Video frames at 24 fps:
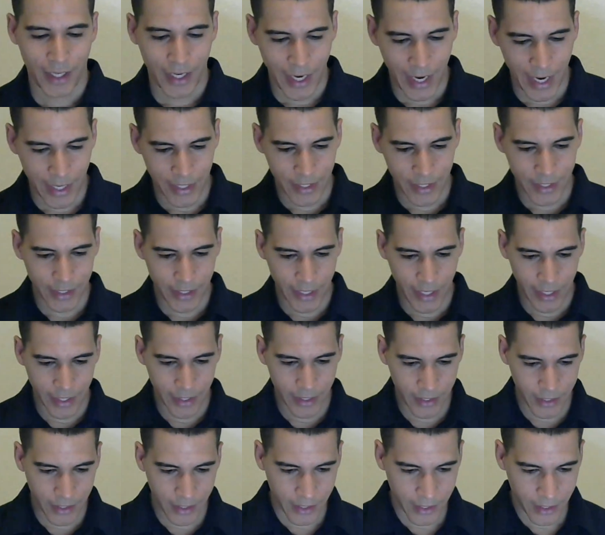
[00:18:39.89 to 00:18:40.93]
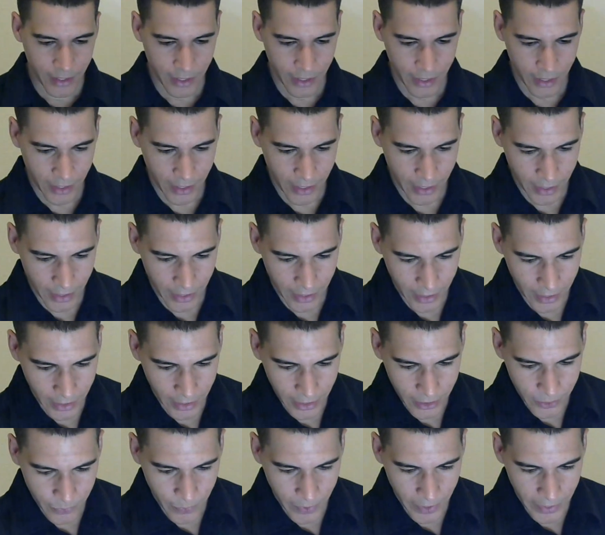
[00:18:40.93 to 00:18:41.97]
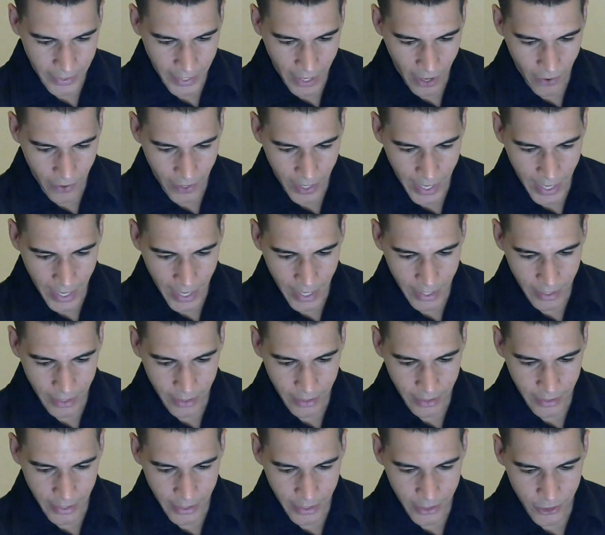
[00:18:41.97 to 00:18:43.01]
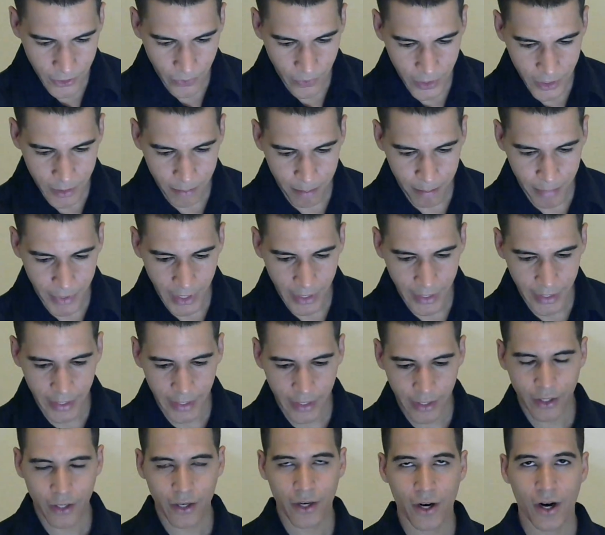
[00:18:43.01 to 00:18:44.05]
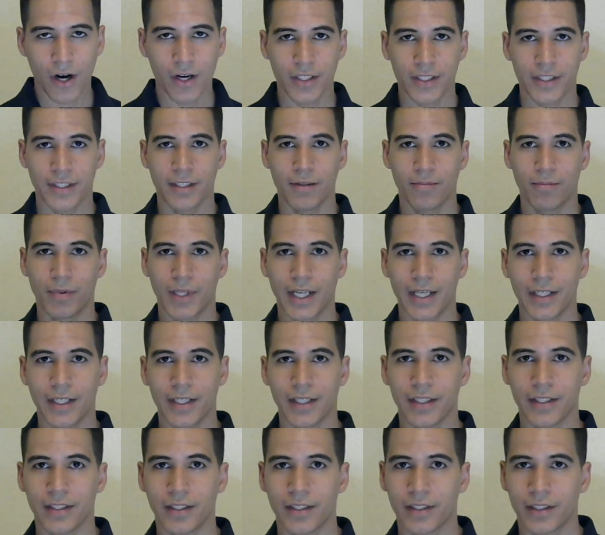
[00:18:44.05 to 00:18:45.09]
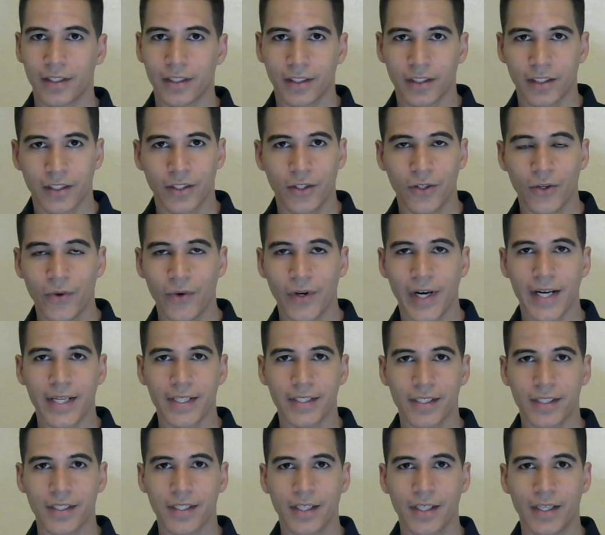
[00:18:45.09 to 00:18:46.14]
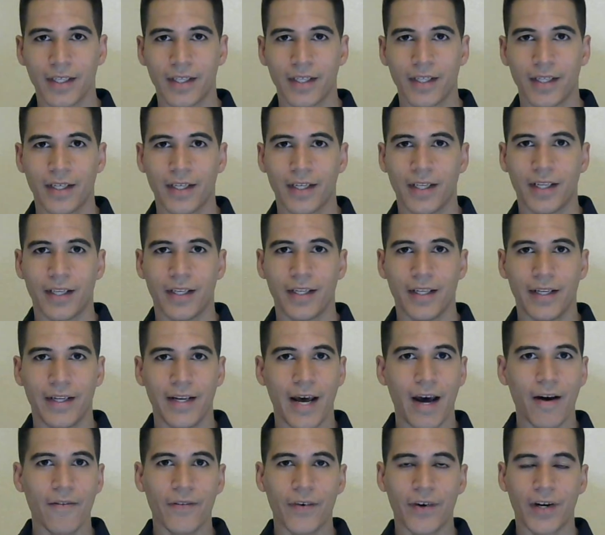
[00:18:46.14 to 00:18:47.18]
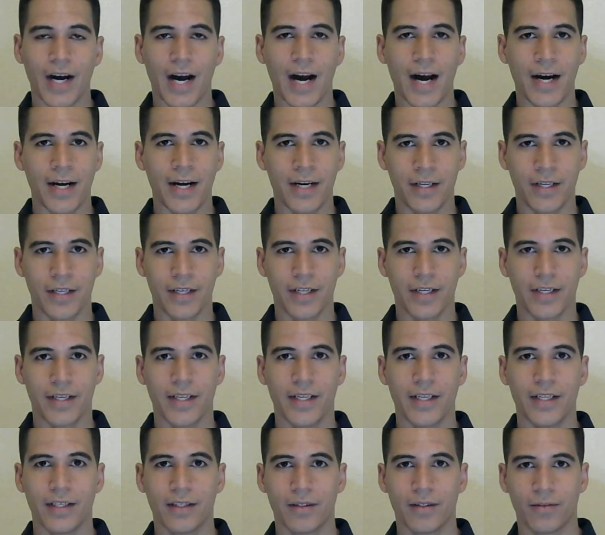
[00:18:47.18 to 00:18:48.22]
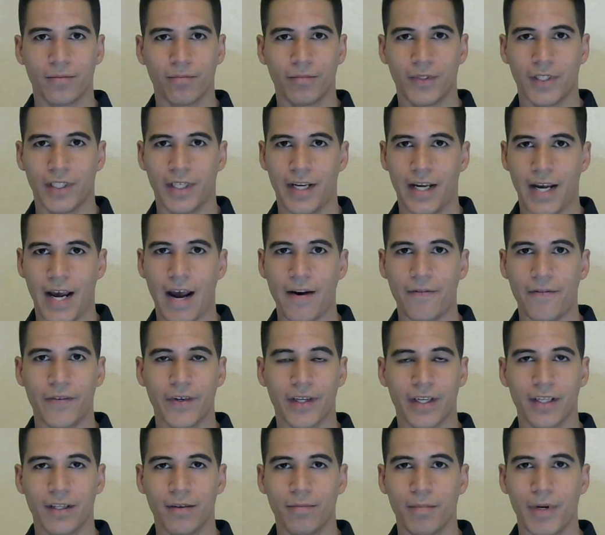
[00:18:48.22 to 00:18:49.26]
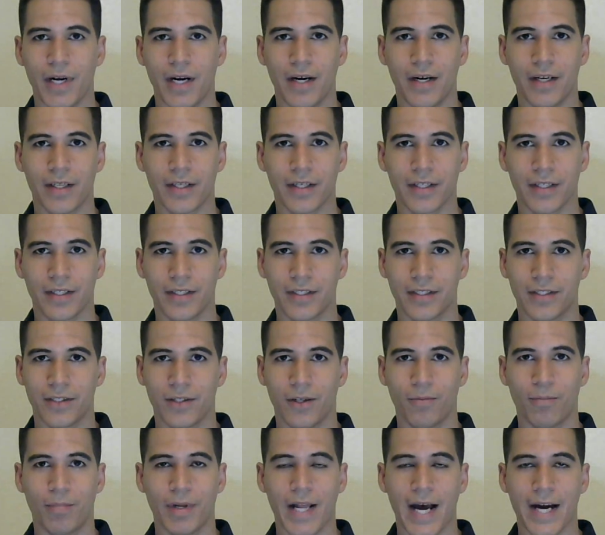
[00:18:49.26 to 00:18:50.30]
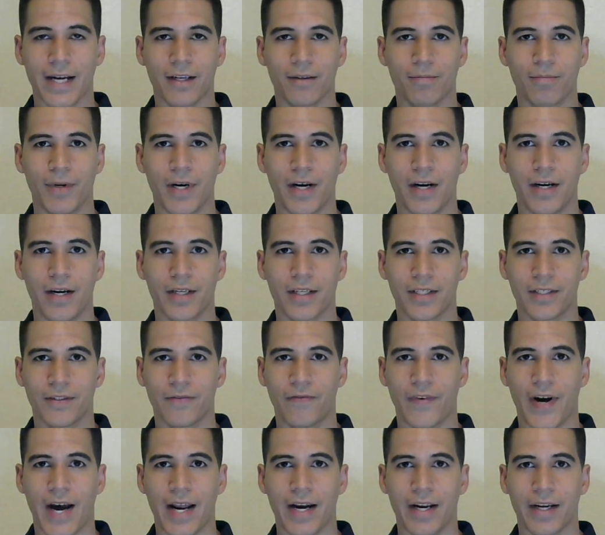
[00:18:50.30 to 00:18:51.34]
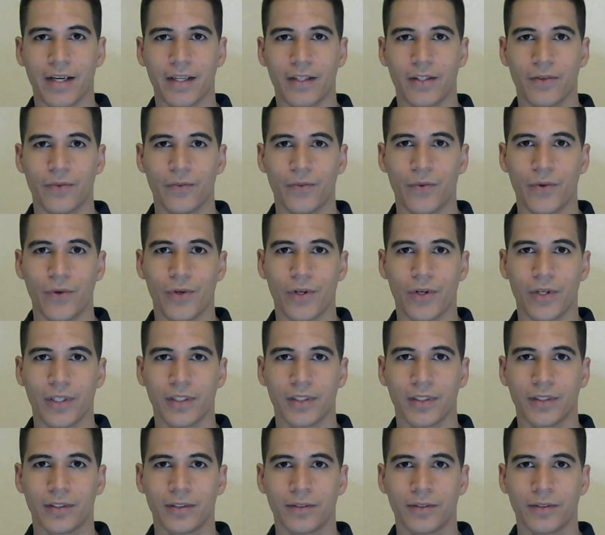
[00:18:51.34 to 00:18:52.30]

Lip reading: And it says, it is without honor that you are spilling your costly blood. The U.S. never honored African Americans or black Americans fighting in the war.